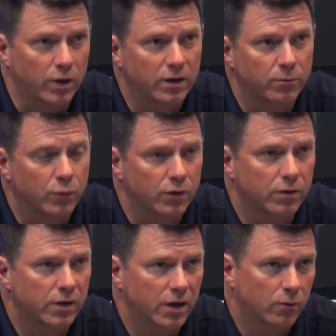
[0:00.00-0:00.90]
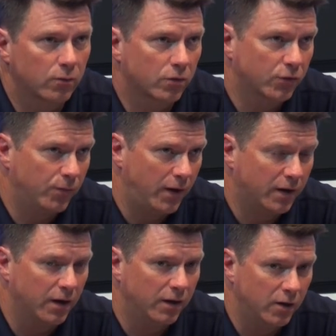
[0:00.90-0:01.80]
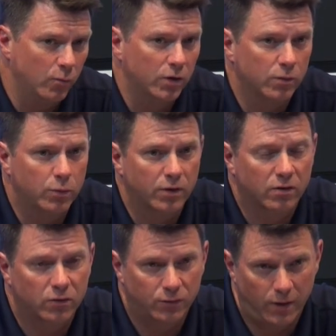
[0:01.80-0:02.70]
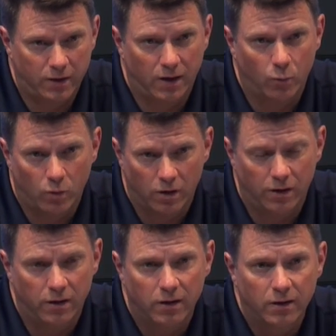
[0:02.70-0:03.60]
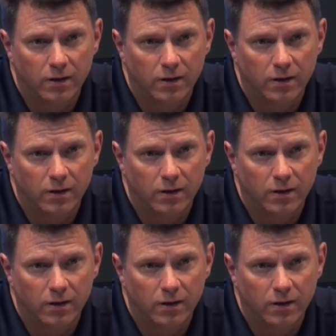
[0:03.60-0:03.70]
We could put you know, Chris Fake on him. We could put Chris Fake on one.